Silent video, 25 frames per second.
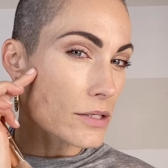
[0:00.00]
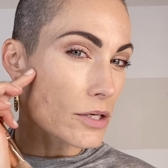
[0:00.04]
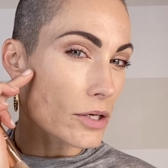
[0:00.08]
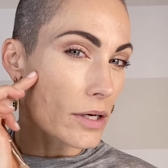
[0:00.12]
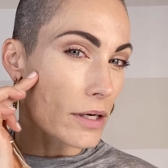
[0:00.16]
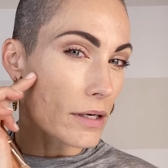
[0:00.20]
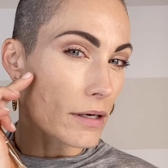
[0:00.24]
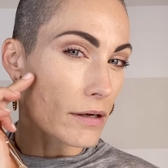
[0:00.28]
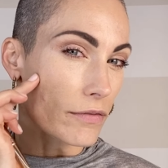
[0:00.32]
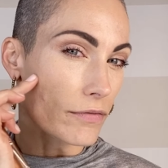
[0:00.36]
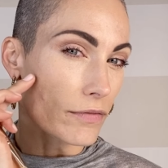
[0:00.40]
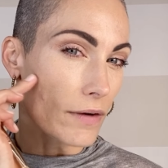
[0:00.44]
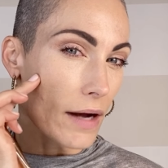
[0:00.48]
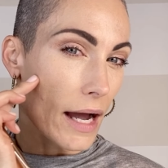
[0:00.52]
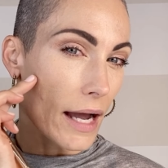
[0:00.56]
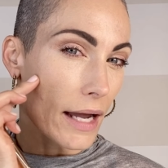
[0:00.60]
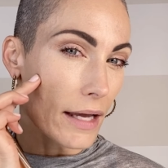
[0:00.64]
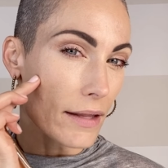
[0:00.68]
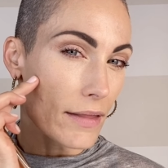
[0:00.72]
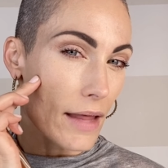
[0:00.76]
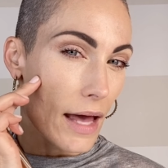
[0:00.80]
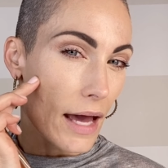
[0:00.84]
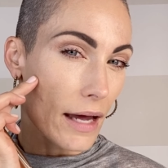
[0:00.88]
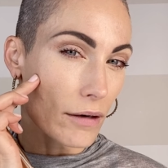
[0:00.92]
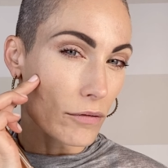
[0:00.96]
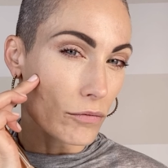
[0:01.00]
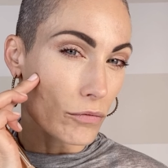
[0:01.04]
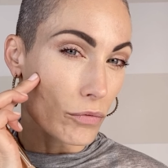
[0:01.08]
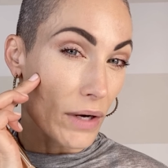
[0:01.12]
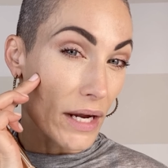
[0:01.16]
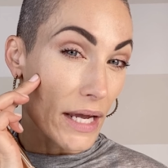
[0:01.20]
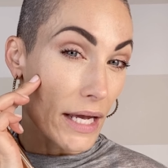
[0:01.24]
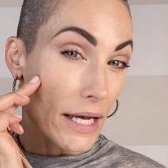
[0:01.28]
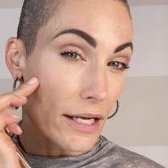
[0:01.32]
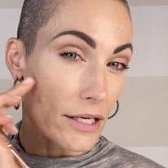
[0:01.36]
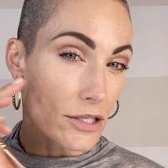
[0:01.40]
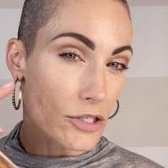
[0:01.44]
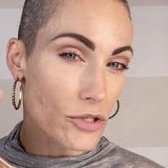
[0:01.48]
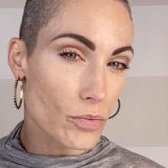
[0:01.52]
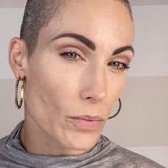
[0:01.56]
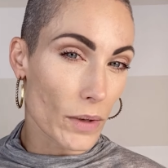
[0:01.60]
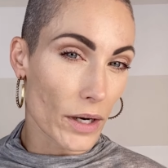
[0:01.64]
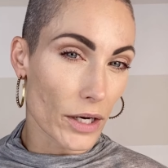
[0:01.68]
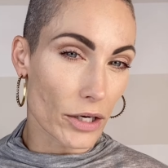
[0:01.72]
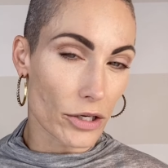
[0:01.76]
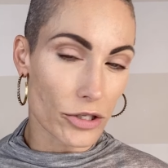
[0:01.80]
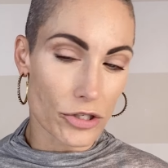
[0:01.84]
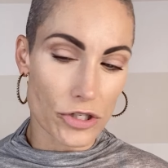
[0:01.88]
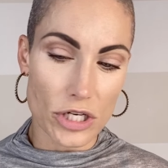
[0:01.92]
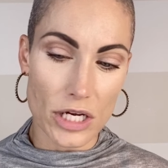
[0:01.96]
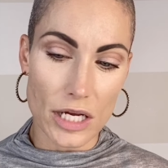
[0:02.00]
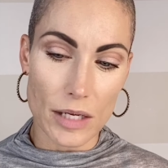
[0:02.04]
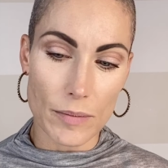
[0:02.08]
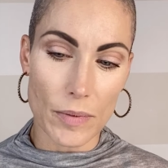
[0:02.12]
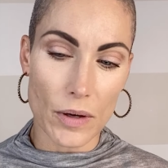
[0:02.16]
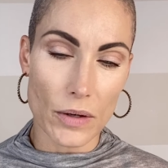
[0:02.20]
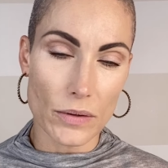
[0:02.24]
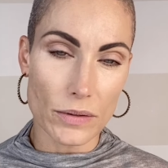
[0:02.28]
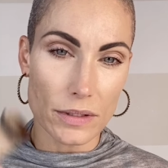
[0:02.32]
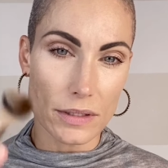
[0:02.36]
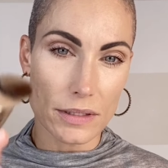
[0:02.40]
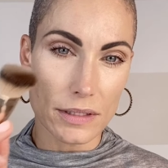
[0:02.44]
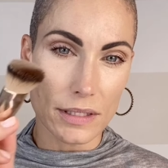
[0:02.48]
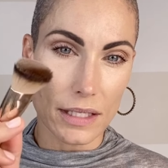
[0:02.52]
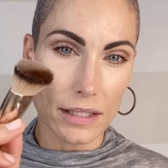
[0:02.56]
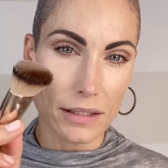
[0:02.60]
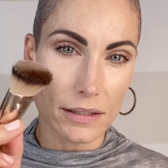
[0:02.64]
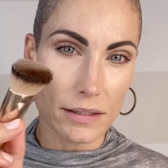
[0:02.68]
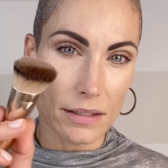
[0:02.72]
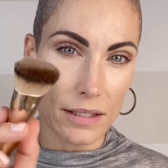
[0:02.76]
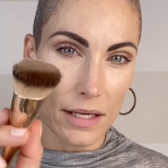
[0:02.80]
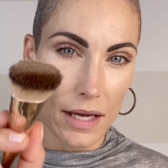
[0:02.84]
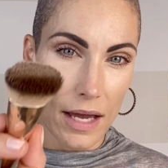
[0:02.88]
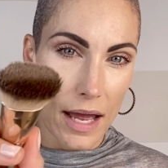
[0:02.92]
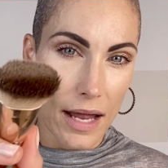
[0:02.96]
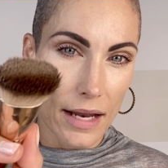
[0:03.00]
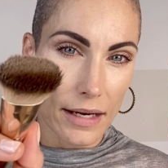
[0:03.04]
You're gonna find that ridge where your cheekbone sits.